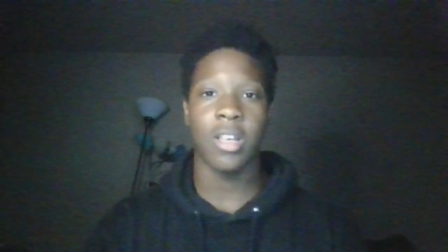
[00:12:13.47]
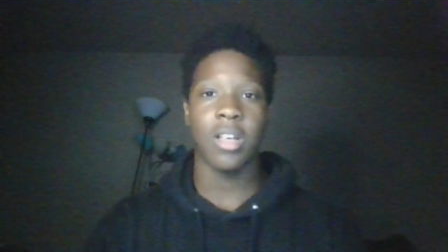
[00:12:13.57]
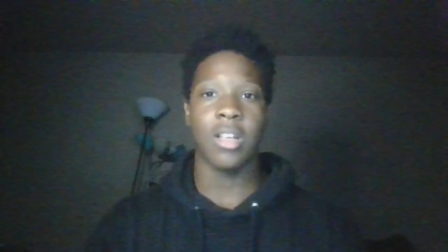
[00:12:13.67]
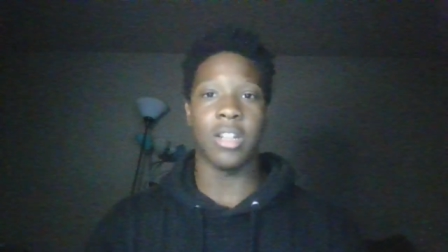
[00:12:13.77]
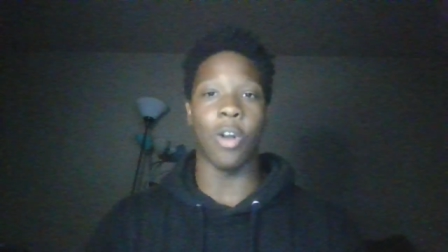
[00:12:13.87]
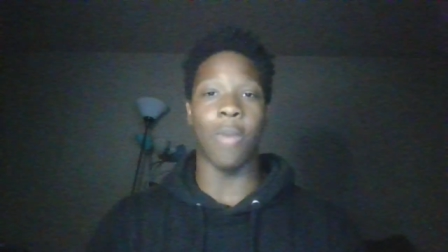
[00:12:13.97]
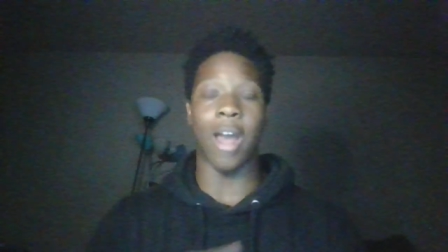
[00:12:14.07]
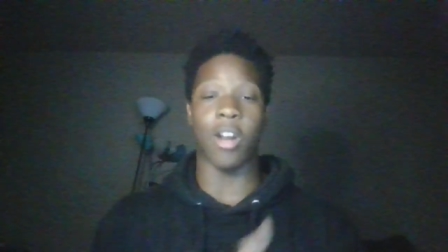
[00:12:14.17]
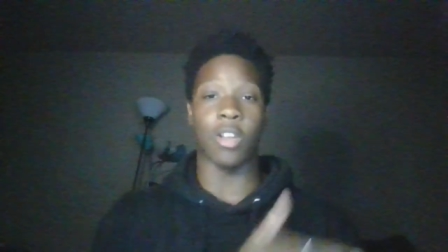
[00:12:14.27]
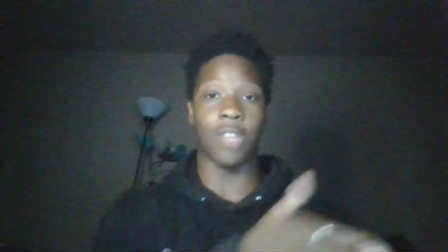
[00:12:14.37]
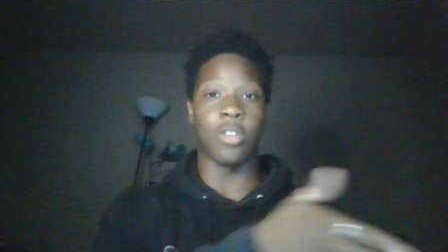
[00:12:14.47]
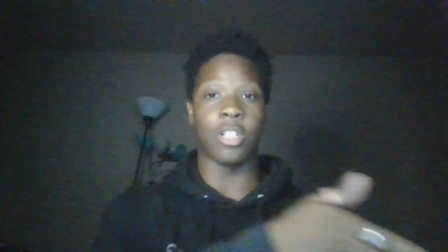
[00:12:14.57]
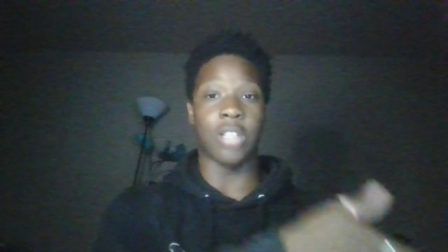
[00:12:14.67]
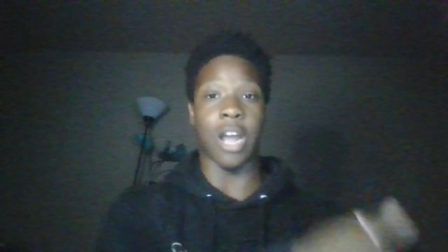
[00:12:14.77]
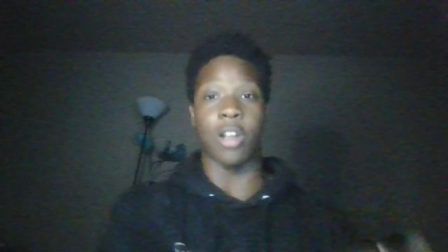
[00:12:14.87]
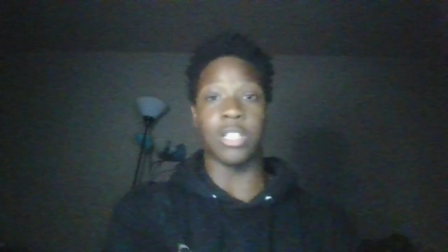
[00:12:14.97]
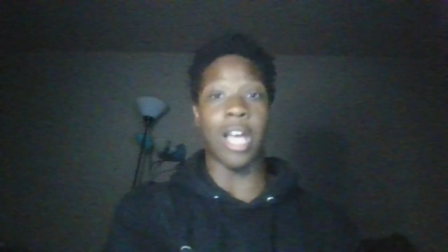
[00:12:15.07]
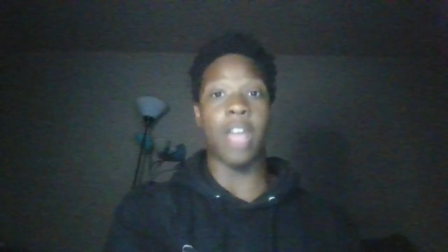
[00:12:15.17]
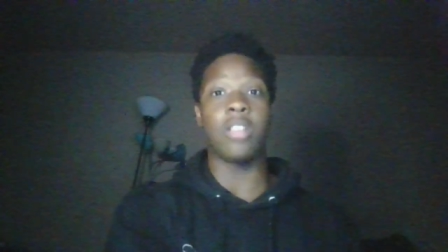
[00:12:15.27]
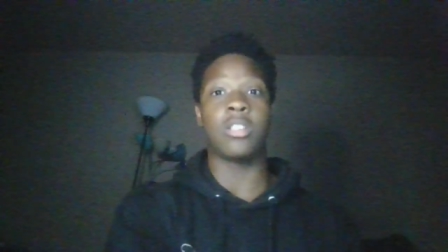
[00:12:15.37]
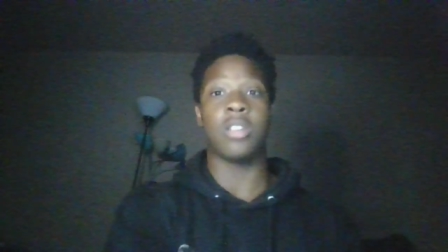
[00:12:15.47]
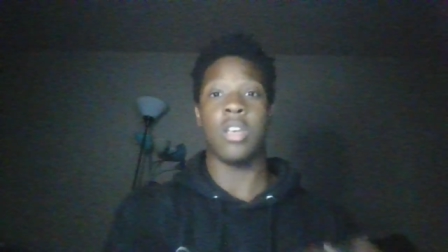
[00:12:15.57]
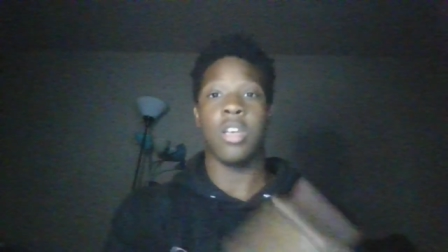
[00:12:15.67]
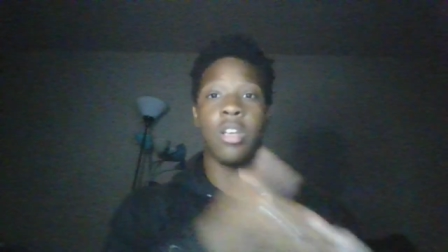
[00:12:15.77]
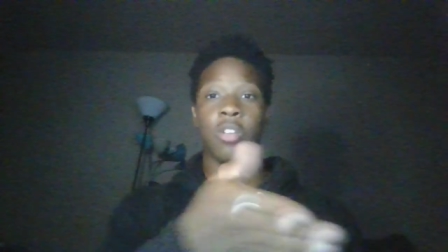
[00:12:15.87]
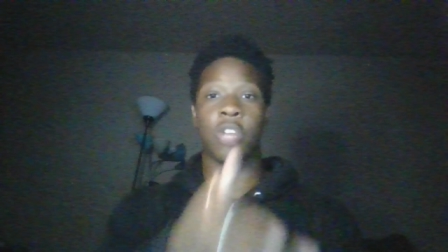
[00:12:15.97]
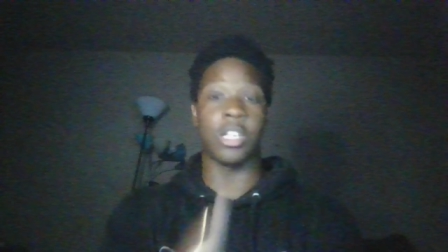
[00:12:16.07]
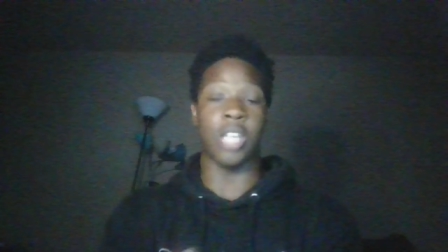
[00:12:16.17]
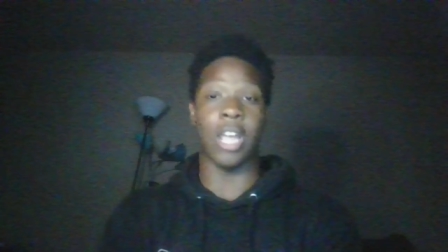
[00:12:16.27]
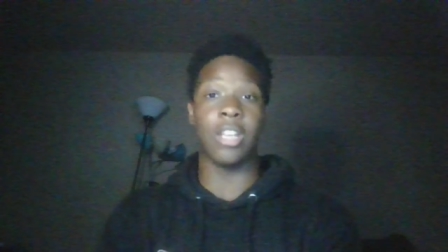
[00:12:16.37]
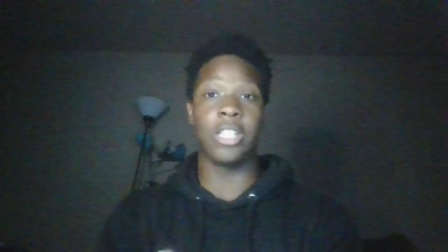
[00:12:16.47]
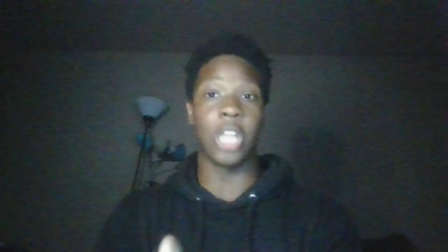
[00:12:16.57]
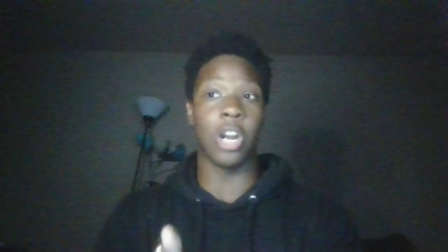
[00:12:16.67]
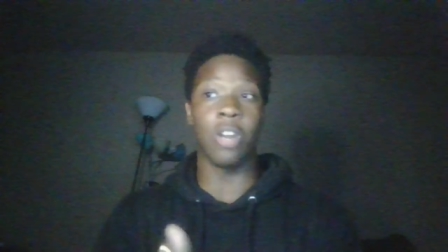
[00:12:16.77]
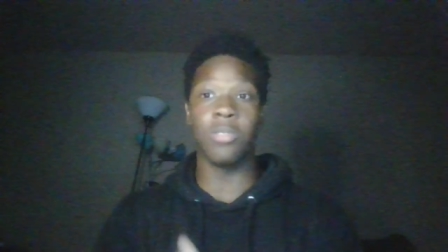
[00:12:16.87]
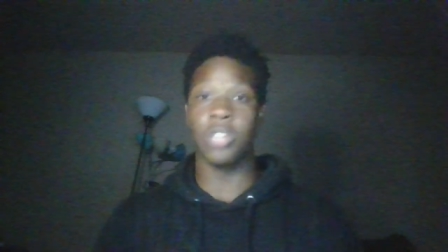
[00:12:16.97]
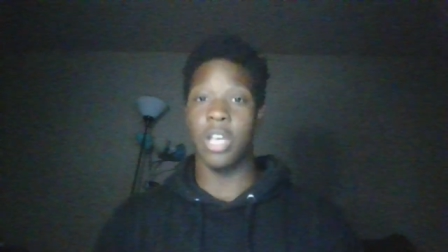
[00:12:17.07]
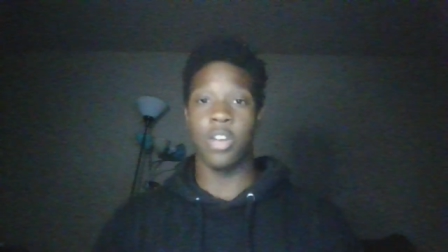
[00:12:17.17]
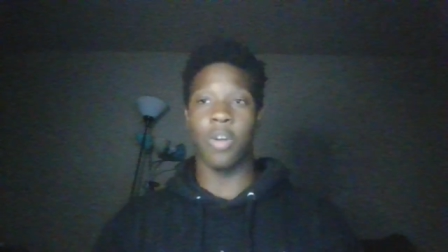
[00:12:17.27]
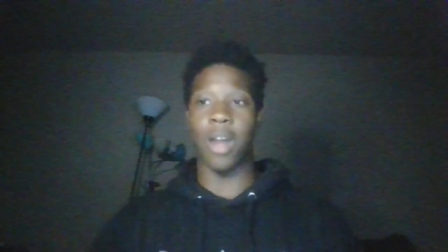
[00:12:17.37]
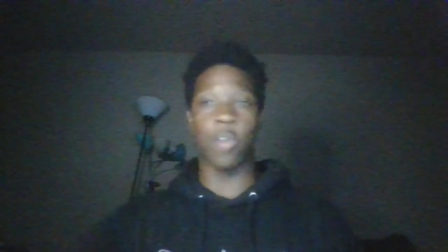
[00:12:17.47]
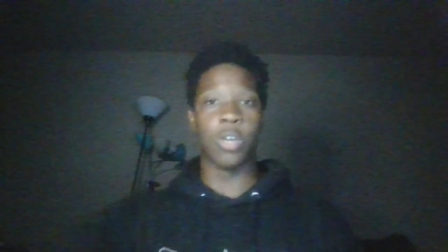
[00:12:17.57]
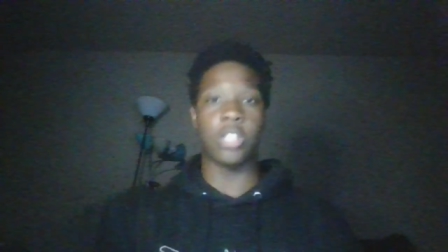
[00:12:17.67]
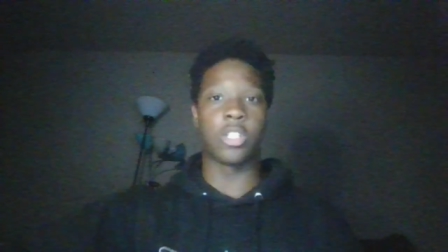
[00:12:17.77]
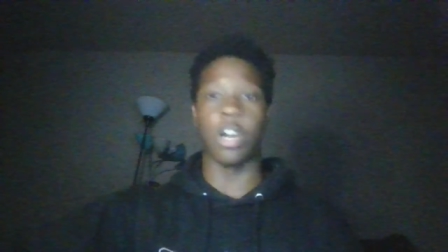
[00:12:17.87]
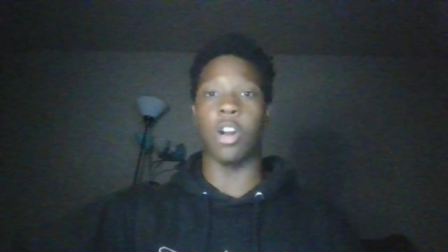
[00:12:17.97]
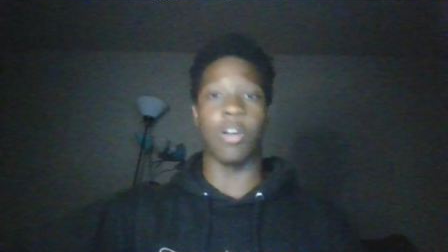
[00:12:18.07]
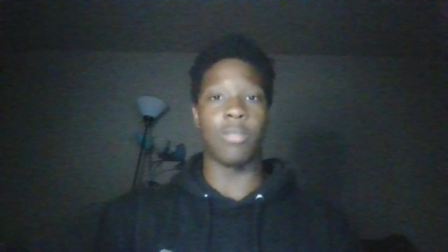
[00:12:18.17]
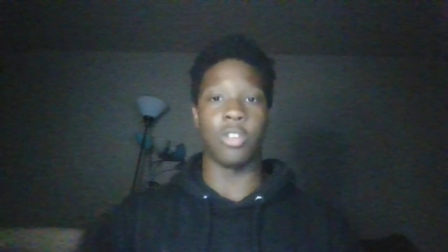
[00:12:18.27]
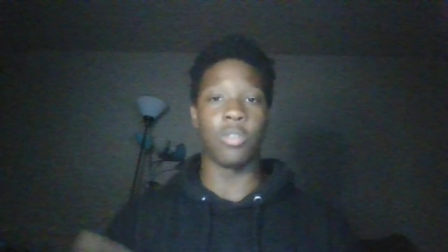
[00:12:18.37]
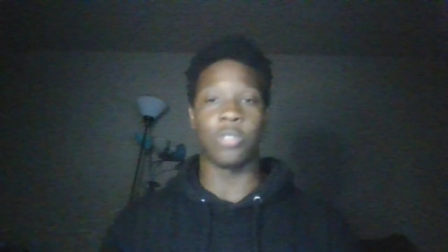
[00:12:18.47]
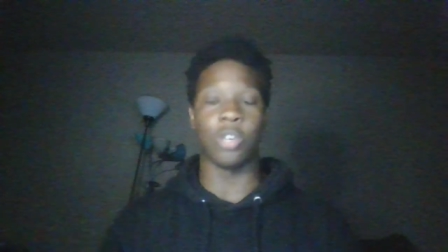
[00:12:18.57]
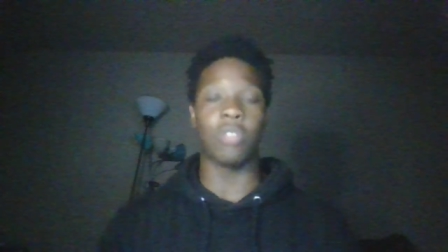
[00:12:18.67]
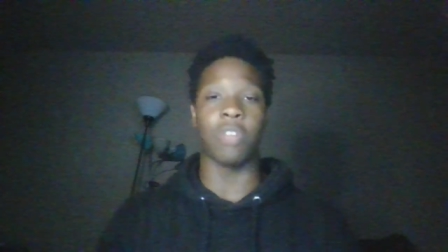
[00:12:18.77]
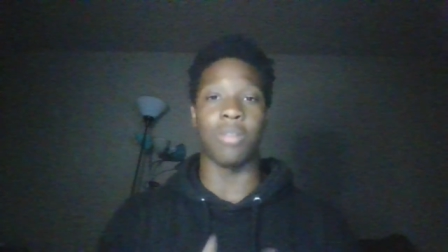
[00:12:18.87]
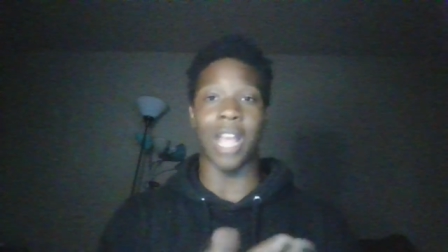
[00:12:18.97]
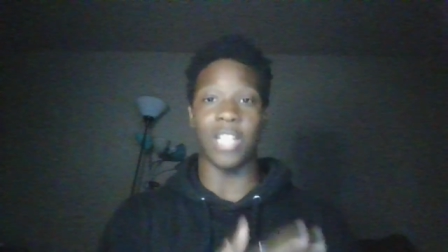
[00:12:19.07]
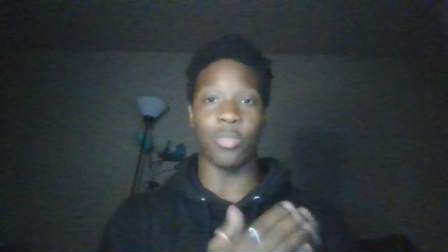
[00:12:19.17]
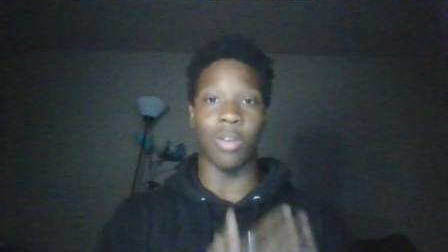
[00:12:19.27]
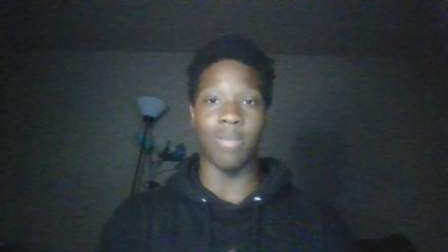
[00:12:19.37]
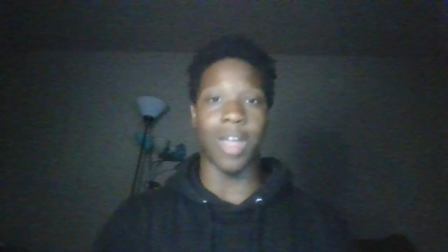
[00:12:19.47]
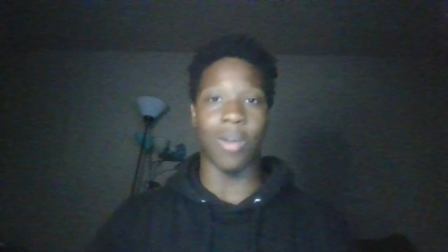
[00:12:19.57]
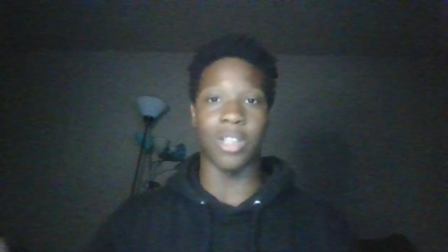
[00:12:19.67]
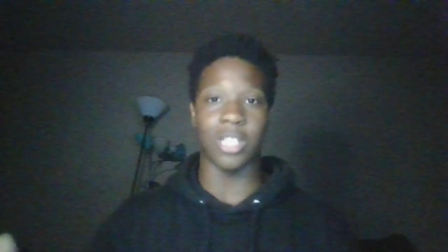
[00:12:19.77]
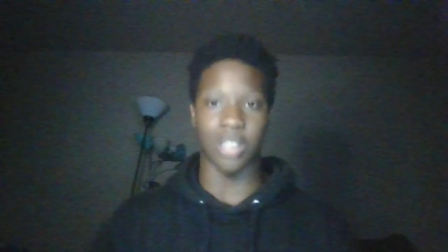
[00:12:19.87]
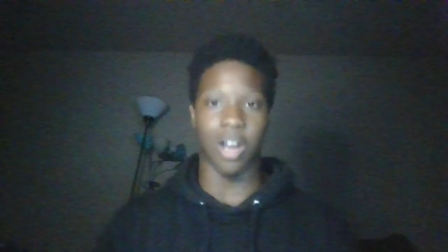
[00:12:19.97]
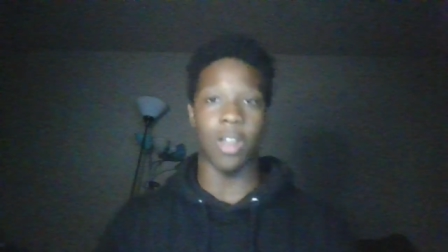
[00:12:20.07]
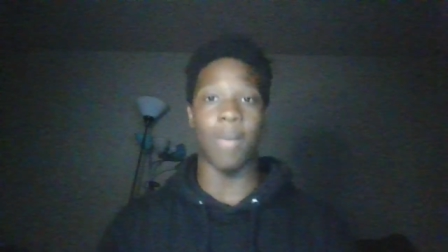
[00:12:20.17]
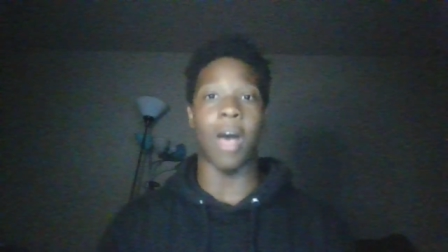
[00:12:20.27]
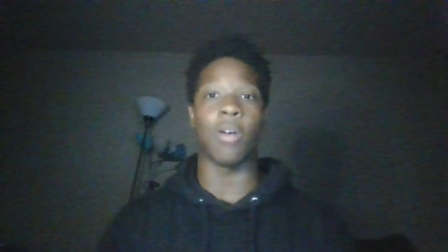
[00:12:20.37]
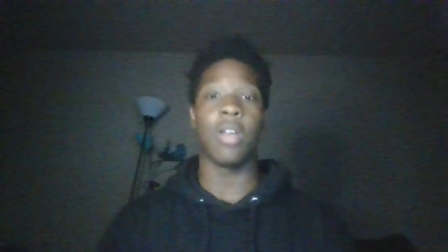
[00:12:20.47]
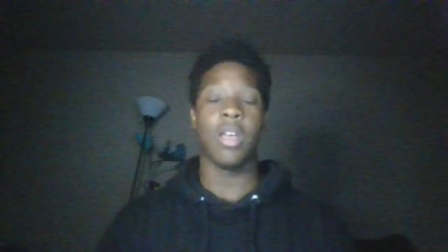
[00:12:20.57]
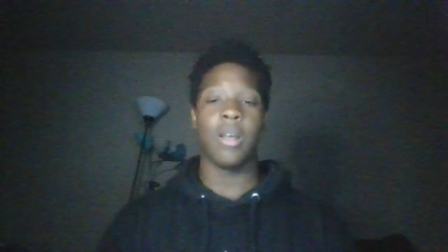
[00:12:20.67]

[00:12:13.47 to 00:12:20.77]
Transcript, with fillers: No matter if you decide on science, Christianity terms, no matter which term you choose from, that's what marriage is all about.